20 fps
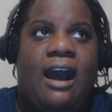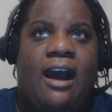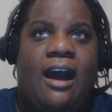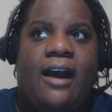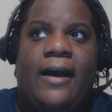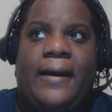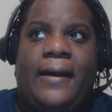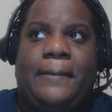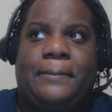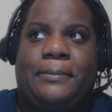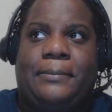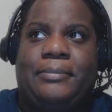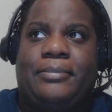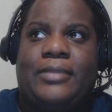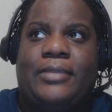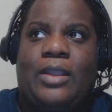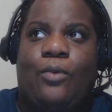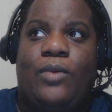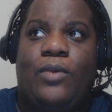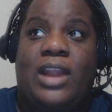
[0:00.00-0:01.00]

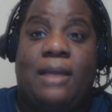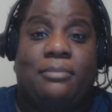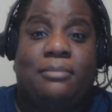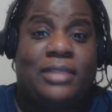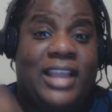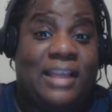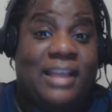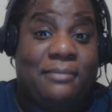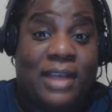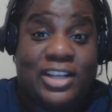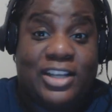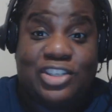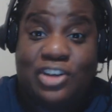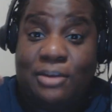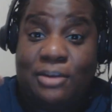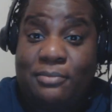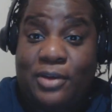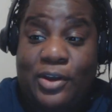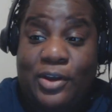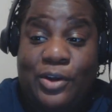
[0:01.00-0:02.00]
When I'm playing my
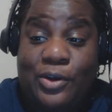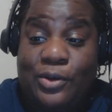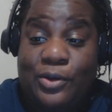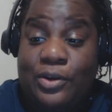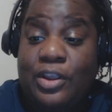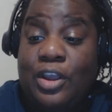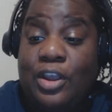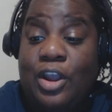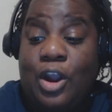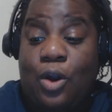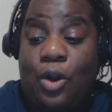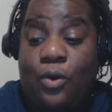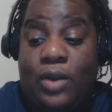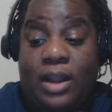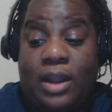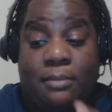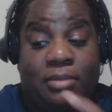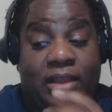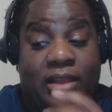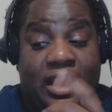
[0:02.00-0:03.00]
trombone or
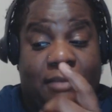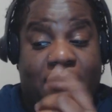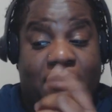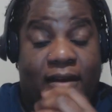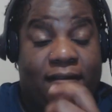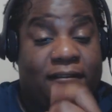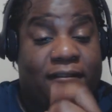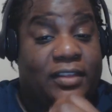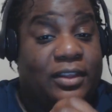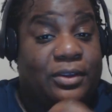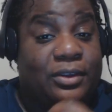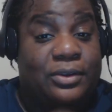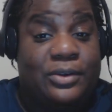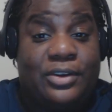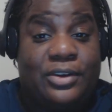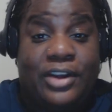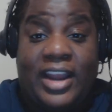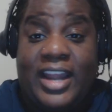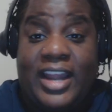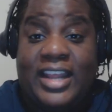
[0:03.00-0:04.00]
when I'm playing my
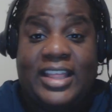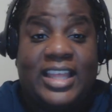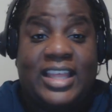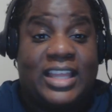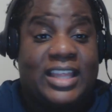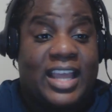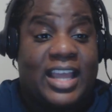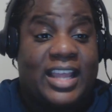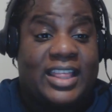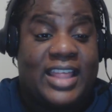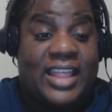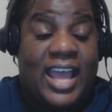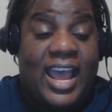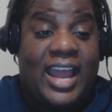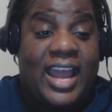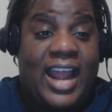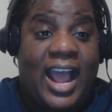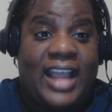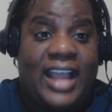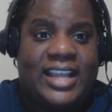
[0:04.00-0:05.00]
flute or anything like
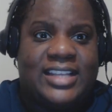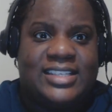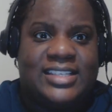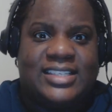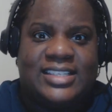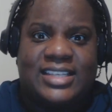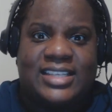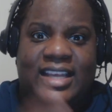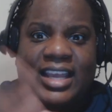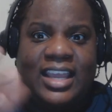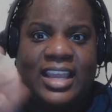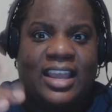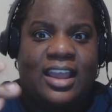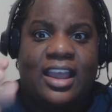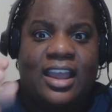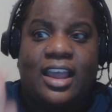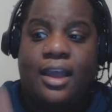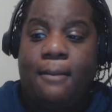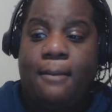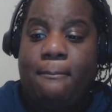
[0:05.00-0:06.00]
that, I can see
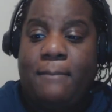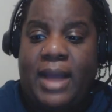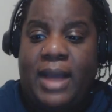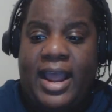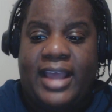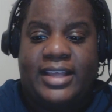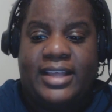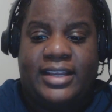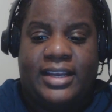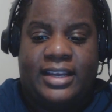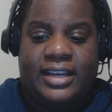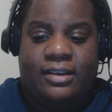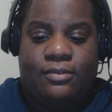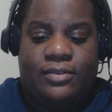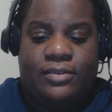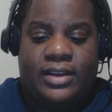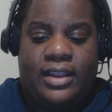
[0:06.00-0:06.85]
my